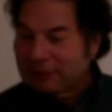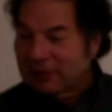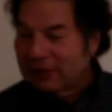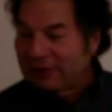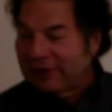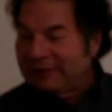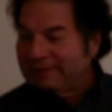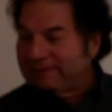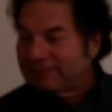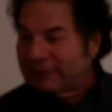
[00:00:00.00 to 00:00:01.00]
All right?
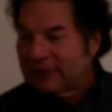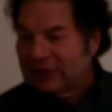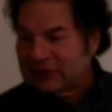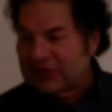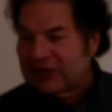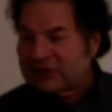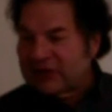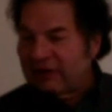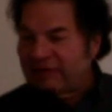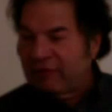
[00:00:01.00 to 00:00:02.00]
It's there
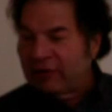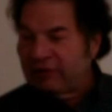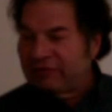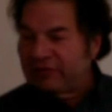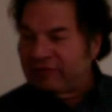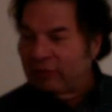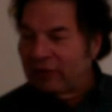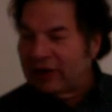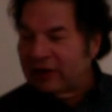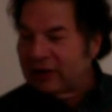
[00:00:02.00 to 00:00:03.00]
for you if you want
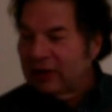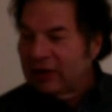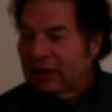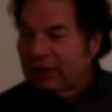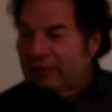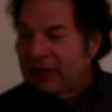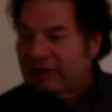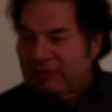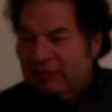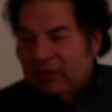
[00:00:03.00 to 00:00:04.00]
it. But
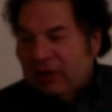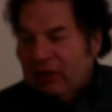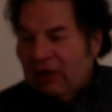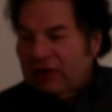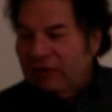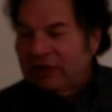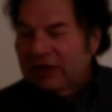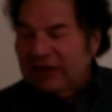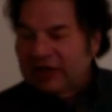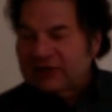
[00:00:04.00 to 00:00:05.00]
all you really
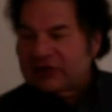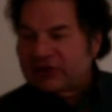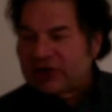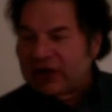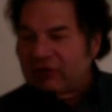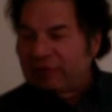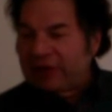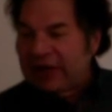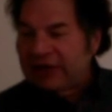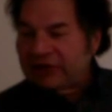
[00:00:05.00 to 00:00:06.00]
need is this general
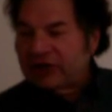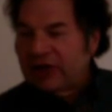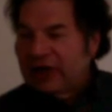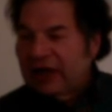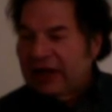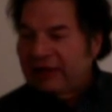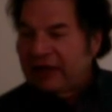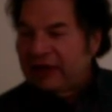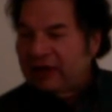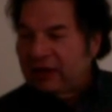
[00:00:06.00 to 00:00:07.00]
page and
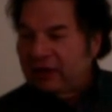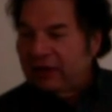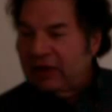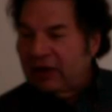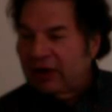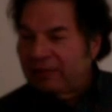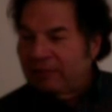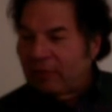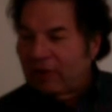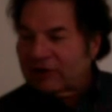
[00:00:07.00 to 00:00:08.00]
then the
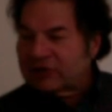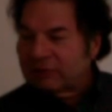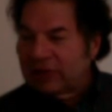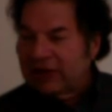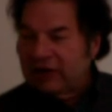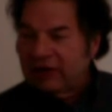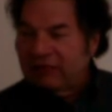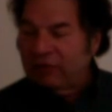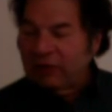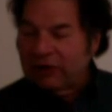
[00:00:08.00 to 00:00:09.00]
marks and bleed, if you
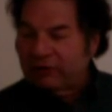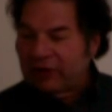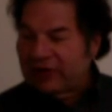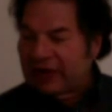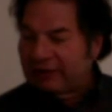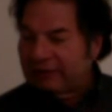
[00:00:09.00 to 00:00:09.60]
want to try that.